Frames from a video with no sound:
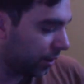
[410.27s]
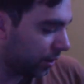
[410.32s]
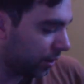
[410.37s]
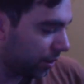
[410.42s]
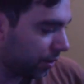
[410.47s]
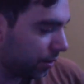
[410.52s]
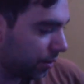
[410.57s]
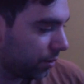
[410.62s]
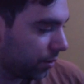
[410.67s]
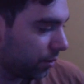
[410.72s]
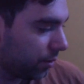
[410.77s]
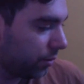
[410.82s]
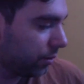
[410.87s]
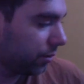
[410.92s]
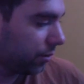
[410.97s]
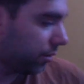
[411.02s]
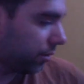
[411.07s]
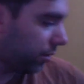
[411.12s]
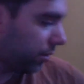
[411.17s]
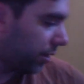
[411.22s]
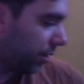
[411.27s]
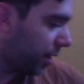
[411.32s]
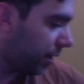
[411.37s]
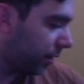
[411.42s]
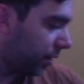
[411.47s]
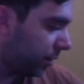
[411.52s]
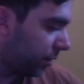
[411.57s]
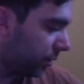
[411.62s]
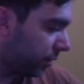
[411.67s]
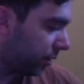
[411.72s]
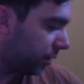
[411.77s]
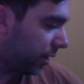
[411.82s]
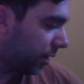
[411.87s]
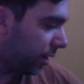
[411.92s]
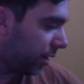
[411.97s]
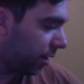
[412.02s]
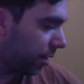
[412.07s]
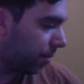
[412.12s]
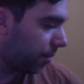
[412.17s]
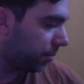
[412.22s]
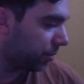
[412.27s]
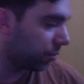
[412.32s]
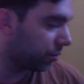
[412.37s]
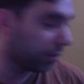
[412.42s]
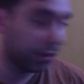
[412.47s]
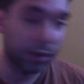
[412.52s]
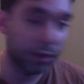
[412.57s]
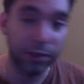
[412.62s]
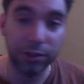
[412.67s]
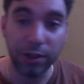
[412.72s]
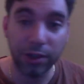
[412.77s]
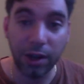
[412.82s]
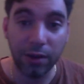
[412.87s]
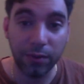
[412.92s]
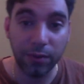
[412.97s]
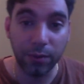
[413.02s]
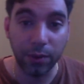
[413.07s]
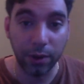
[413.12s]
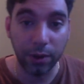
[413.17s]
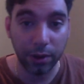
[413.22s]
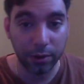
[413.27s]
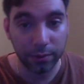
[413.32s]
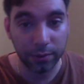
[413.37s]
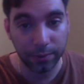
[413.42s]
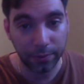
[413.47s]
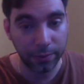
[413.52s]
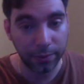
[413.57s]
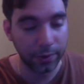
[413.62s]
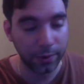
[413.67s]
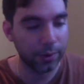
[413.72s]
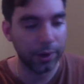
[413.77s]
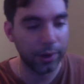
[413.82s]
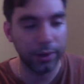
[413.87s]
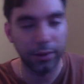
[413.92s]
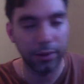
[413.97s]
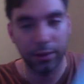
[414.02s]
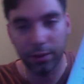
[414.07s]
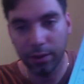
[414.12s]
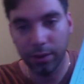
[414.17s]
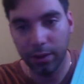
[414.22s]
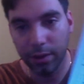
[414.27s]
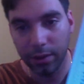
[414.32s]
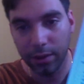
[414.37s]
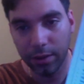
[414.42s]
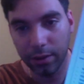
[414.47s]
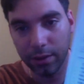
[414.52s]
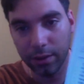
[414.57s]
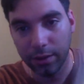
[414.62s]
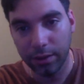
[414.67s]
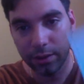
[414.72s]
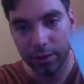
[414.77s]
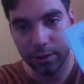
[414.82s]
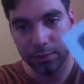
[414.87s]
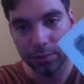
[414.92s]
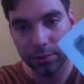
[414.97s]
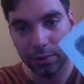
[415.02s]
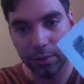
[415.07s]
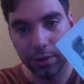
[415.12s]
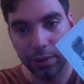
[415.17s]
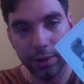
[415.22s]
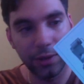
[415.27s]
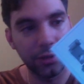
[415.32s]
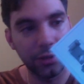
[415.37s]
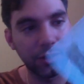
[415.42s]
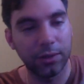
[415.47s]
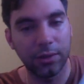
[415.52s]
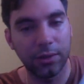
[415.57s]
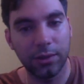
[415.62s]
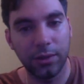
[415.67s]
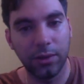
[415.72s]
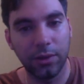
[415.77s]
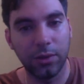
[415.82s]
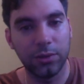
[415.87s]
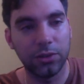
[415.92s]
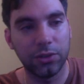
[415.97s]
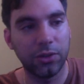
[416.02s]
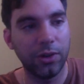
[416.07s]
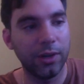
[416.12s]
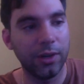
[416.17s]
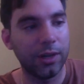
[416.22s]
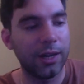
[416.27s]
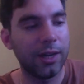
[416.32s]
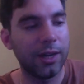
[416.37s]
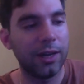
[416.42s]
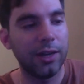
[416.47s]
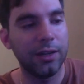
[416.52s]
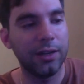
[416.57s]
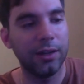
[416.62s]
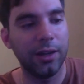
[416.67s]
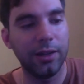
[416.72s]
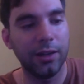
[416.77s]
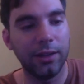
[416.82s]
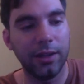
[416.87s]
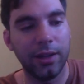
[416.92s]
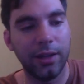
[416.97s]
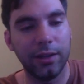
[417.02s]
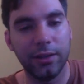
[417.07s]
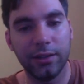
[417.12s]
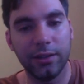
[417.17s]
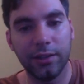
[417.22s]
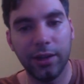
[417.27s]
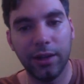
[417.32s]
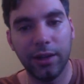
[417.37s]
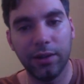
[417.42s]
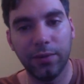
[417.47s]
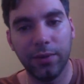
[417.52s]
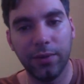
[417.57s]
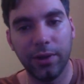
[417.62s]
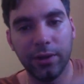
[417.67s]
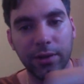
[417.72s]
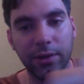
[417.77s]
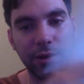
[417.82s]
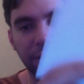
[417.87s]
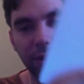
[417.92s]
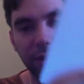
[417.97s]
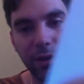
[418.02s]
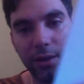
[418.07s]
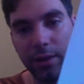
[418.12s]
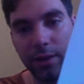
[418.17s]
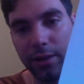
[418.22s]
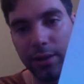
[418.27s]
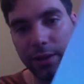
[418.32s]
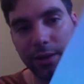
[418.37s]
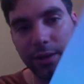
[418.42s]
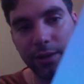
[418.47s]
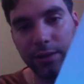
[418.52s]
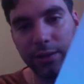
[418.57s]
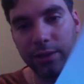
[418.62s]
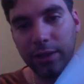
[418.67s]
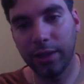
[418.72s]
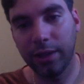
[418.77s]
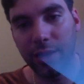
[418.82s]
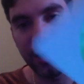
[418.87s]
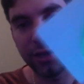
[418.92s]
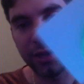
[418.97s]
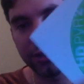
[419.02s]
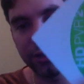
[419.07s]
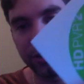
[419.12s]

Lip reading: Now next, it comes with the software. All right, comes with this little start guide, and then inside of it is the